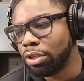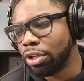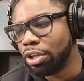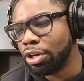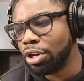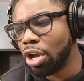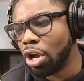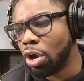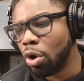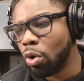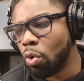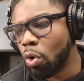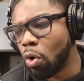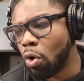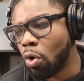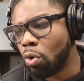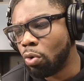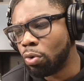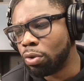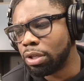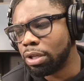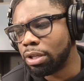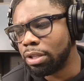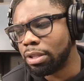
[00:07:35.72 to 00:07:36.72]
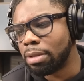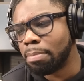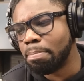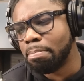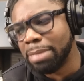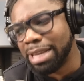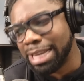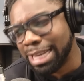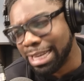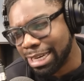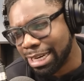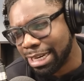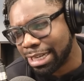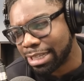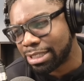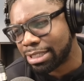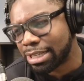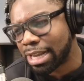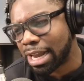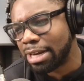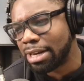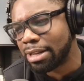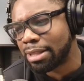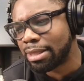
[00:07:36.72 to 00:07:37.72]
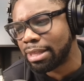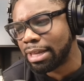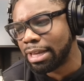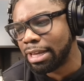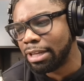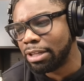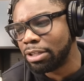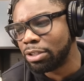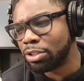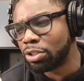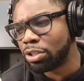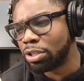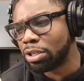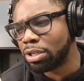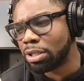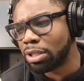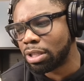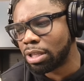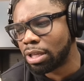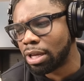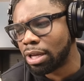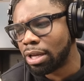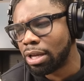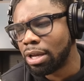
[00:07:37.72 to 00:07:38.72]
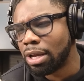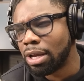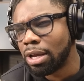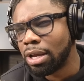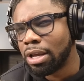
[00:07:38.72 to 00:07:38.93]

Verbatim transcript: you know, all the, the media side of things and the,